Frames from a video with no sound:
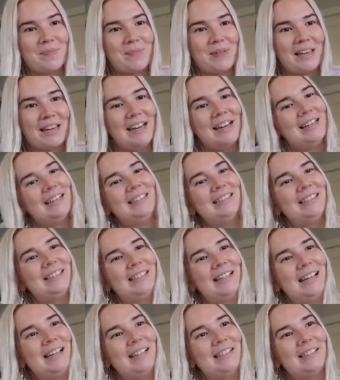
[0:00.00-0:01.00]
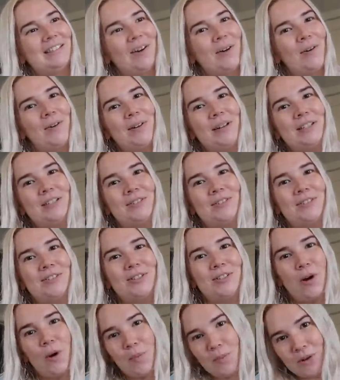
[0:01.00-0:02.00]
because it's always
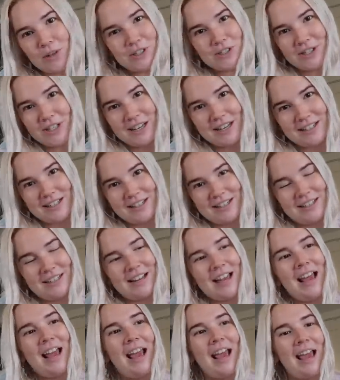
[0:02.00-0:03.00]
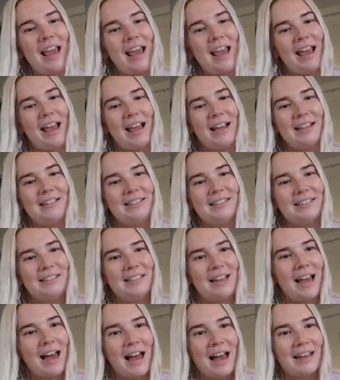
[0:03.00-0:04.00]
just so appreciated. And
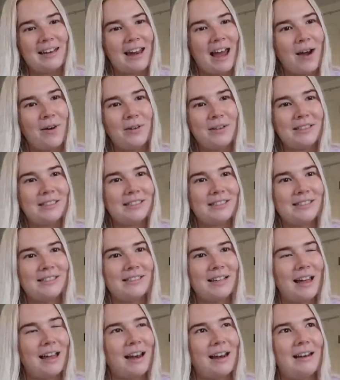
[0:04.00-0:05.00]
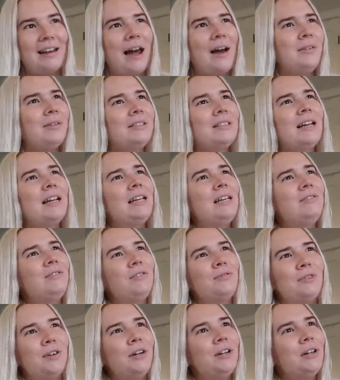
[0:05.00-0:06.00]
yeah, now it's not
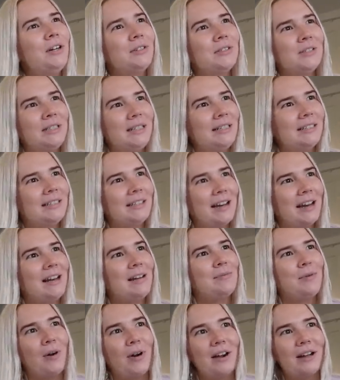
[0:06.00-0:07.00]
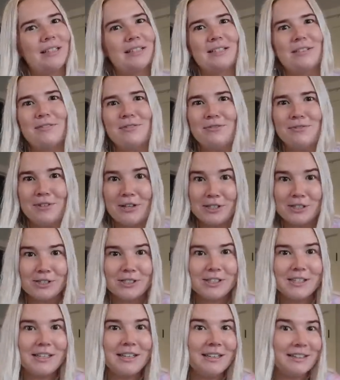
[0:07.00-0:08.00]
even Virgo season anymore. It's
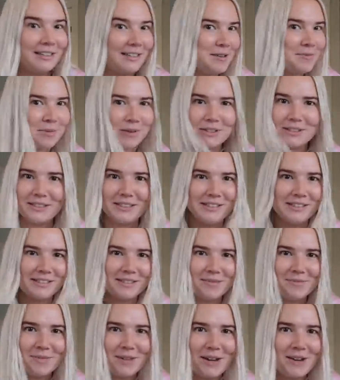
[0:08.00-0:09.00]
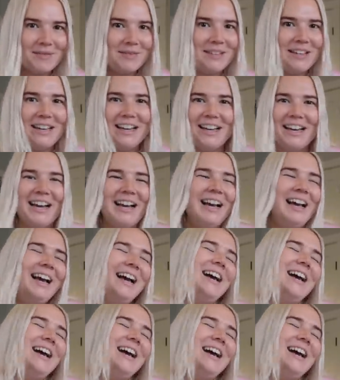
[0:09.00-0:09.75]
officially Libra season, baby.